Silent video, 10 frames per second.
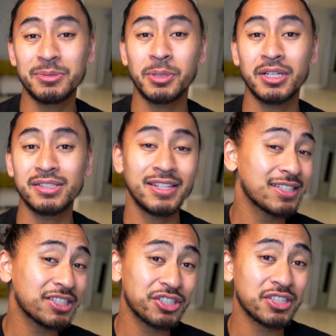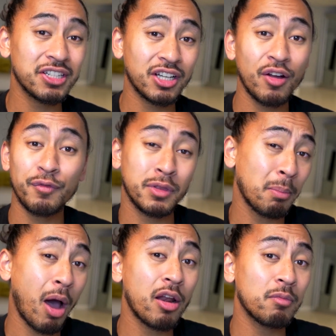is because this is just gonna come from the
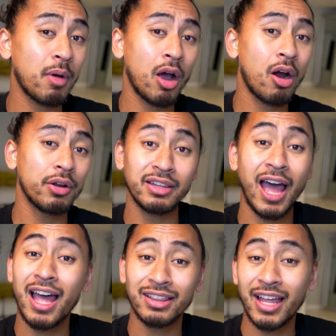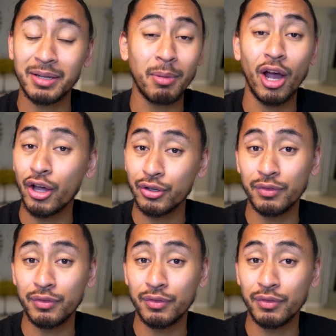bottom of my heart, not like my other